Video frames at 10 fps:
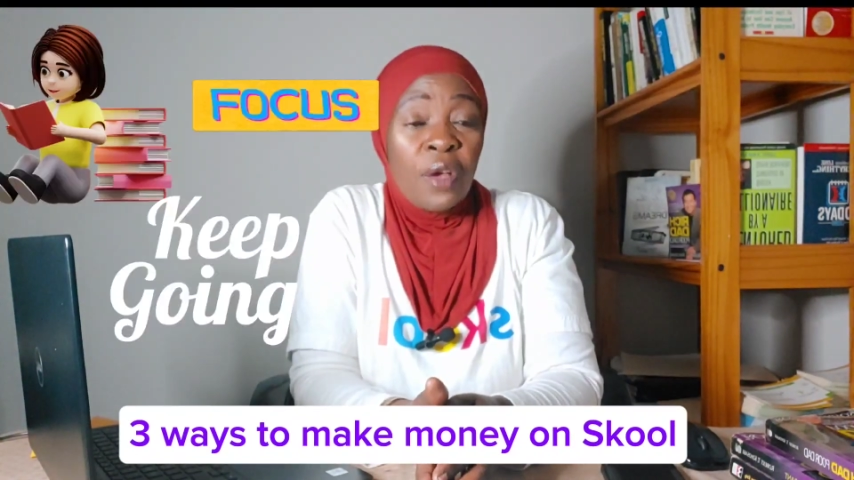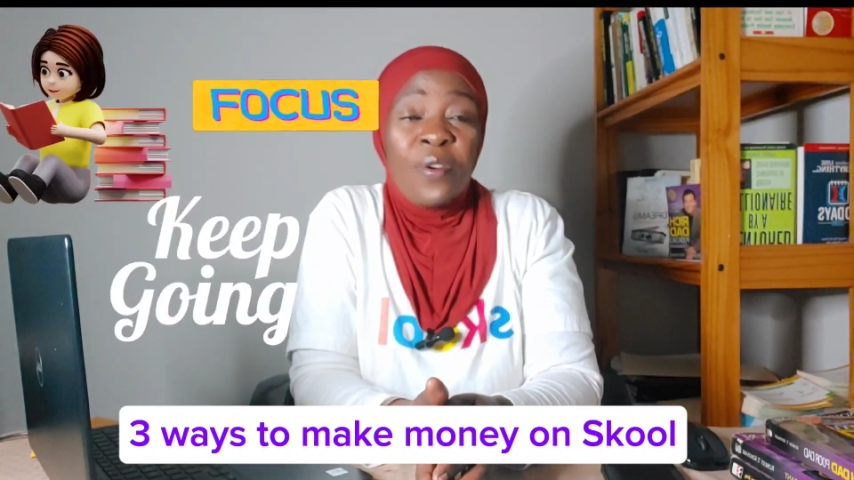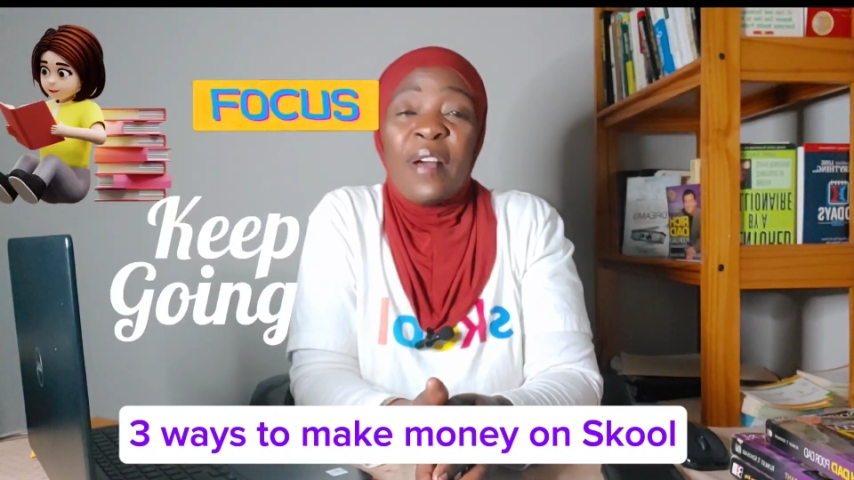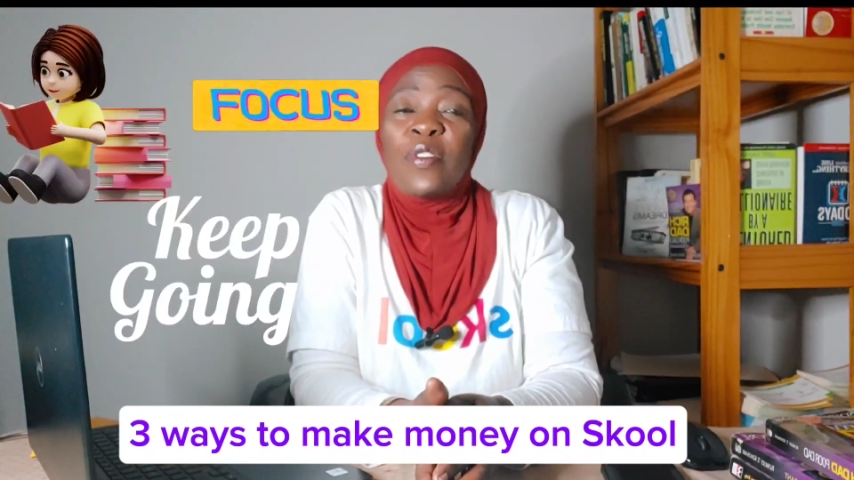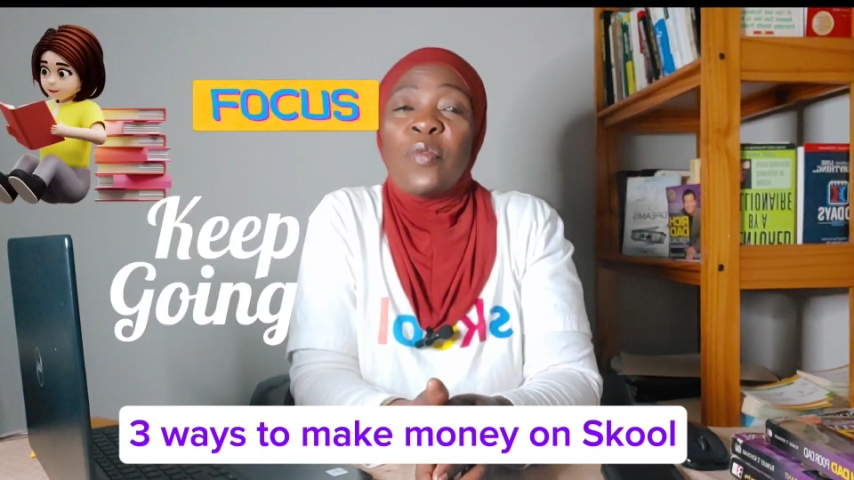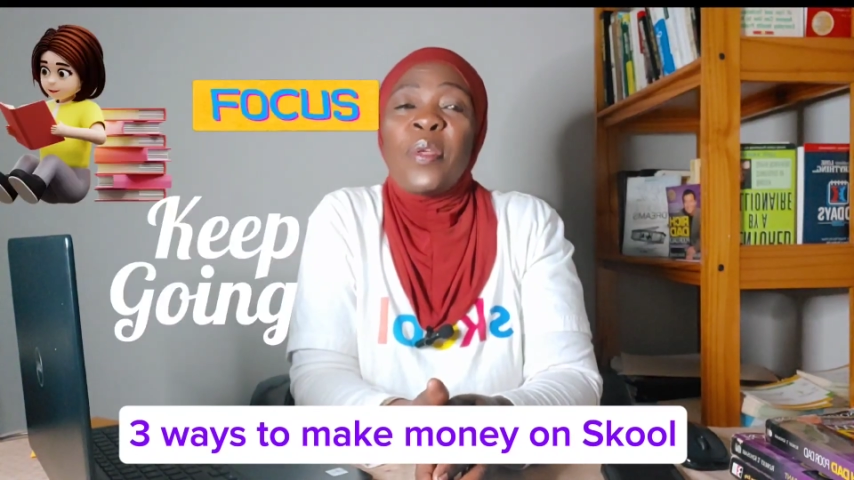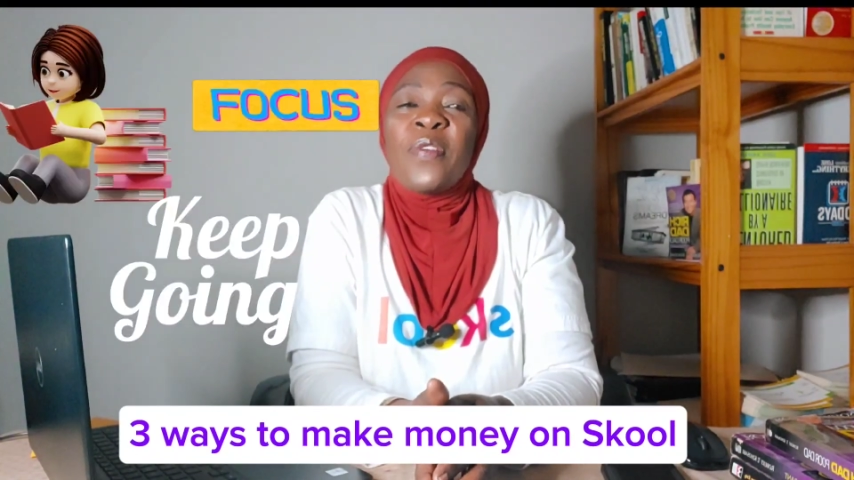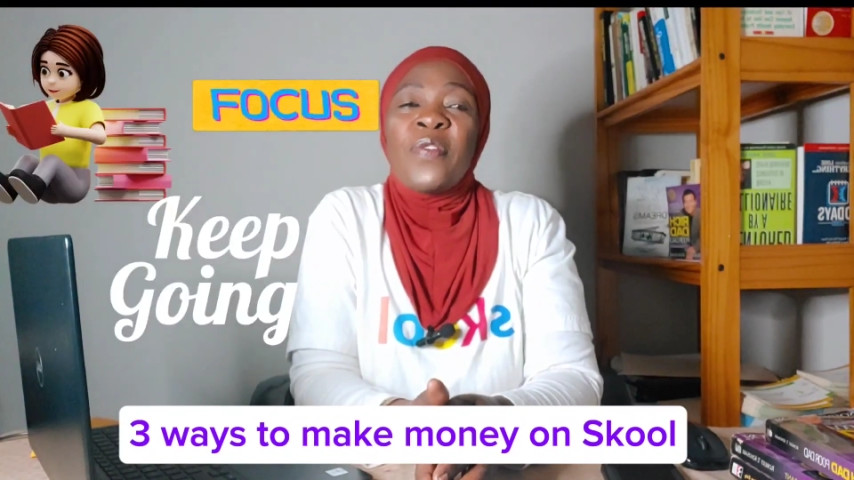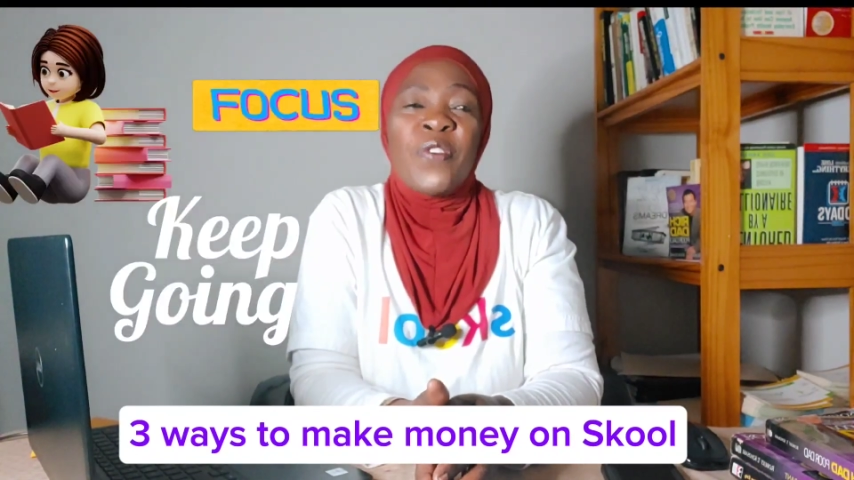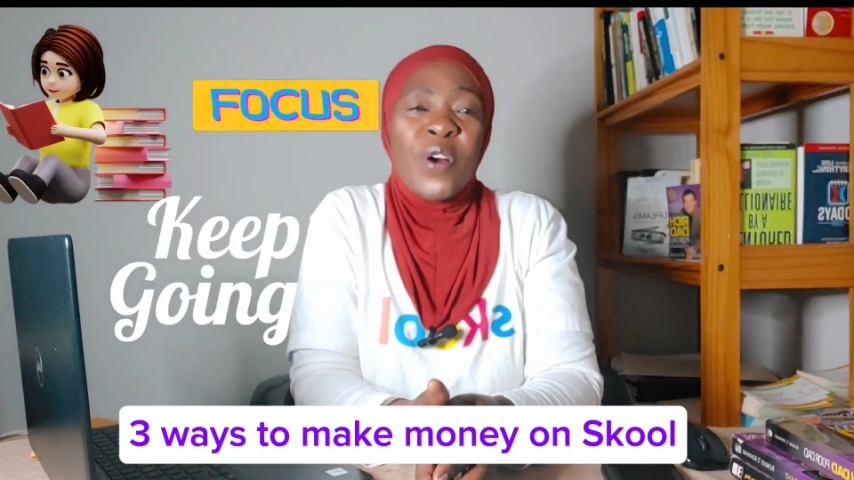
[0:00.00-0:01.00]
You have to
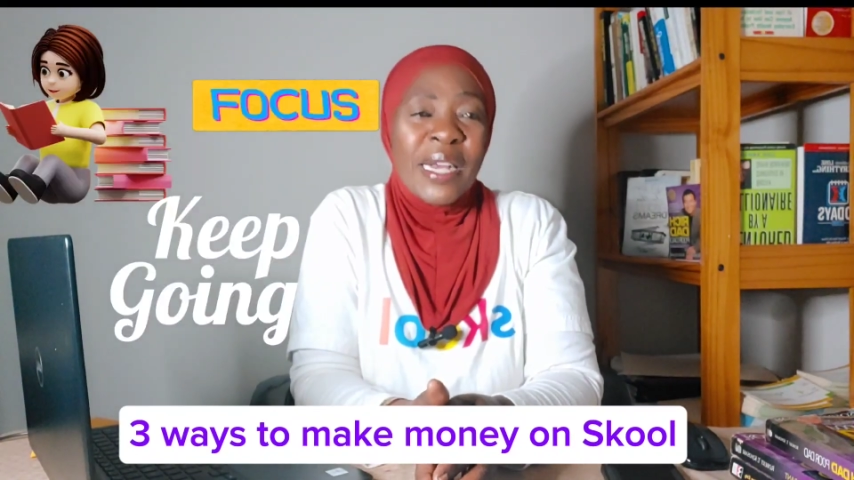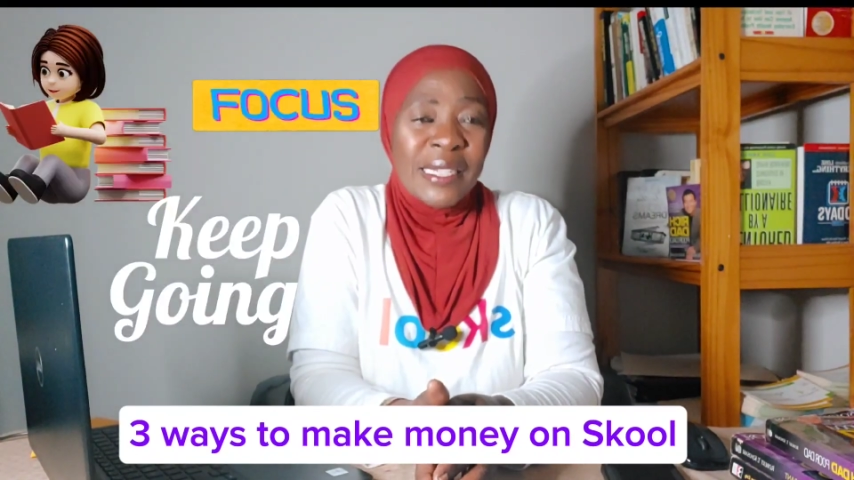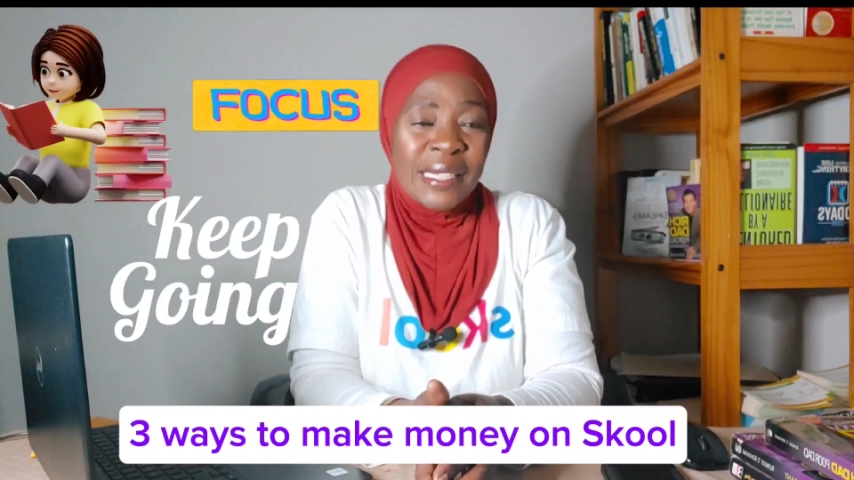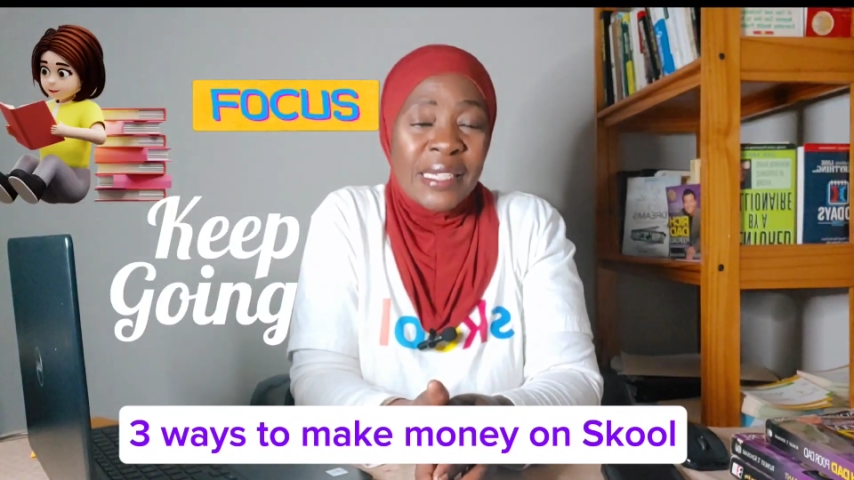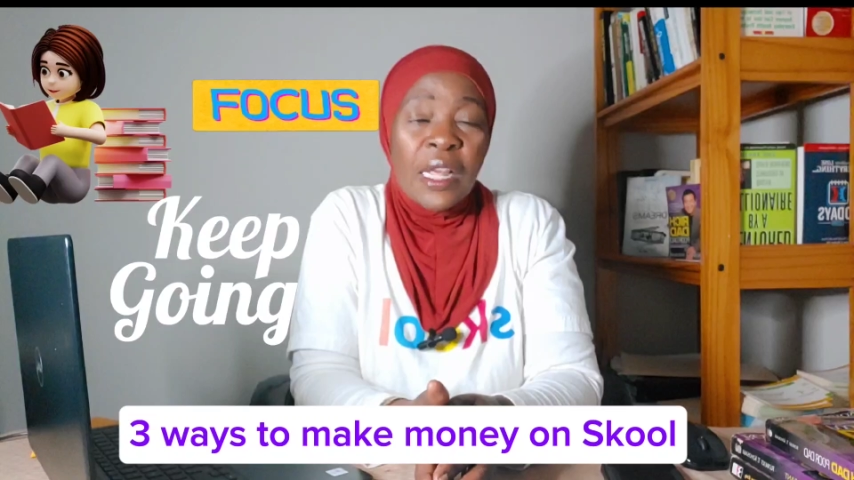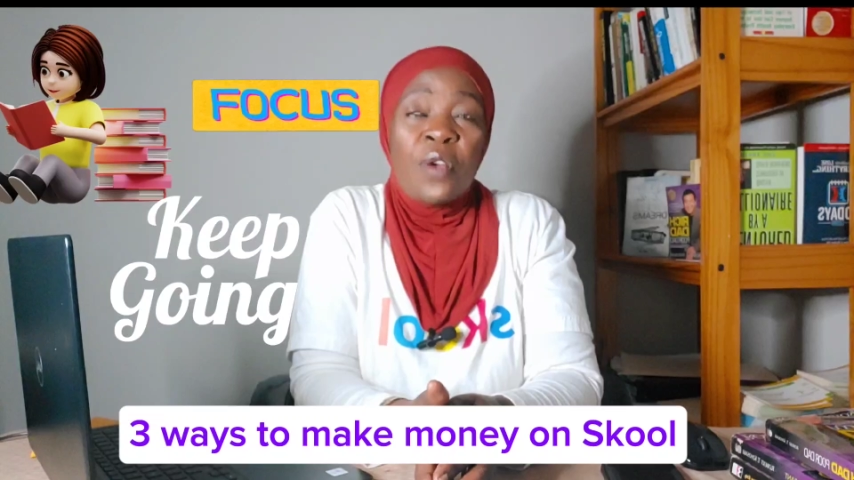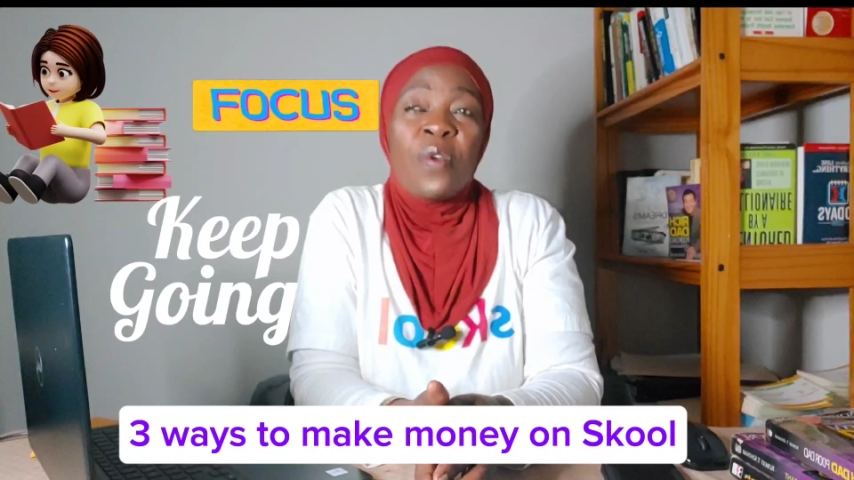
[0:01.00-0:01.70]
be focused.